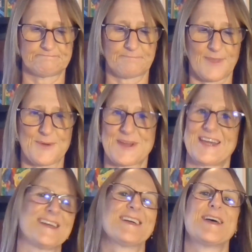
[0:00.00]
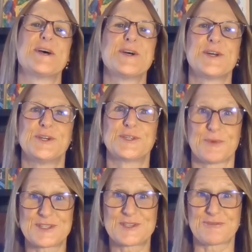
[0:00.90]
Okay, so
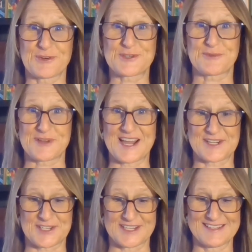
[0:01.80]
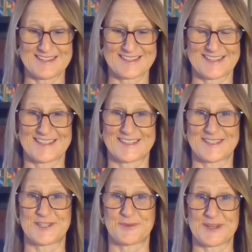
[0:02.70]
what's your first reaction to this
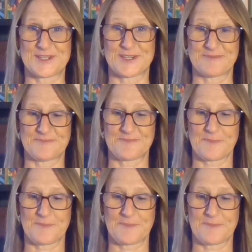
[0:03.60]
situation?